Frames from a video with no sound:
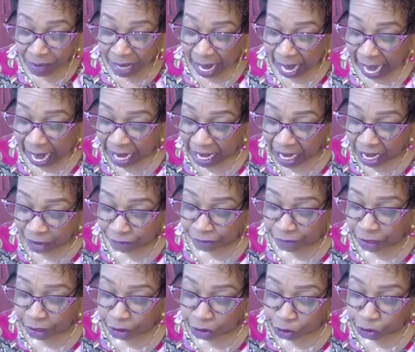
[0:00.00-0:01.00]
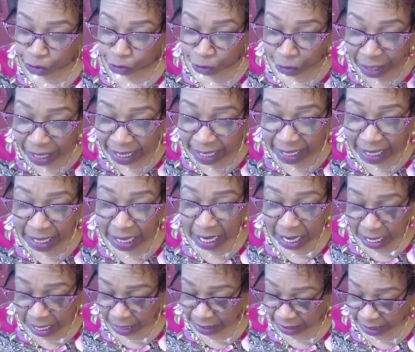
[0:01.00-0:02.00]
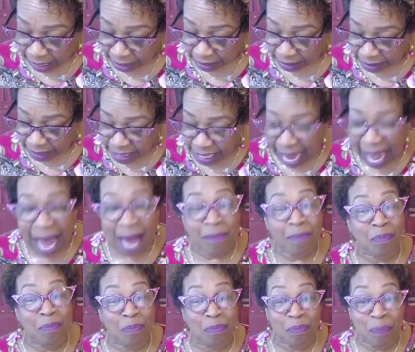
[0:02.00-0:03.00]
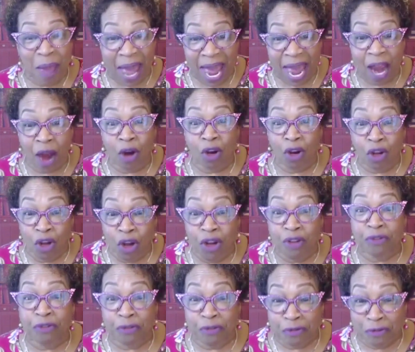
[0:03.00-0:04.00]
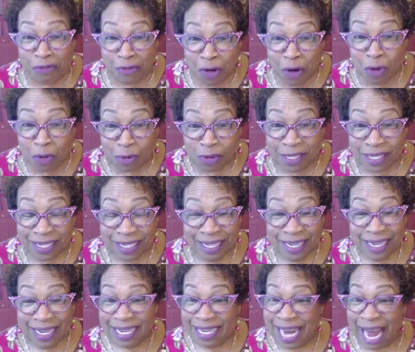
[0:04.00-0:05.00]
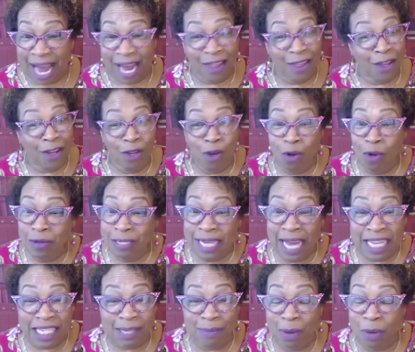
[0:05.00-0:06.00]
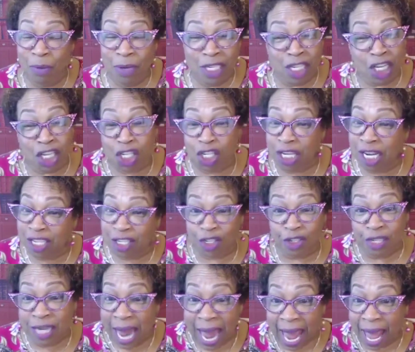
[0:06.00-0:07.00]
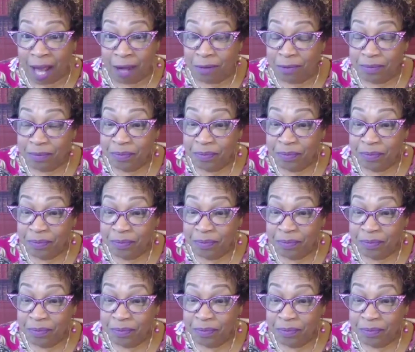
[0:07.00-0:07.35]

And if the tree does not bear good fruit. Now, in the New Testament, we just shut you down.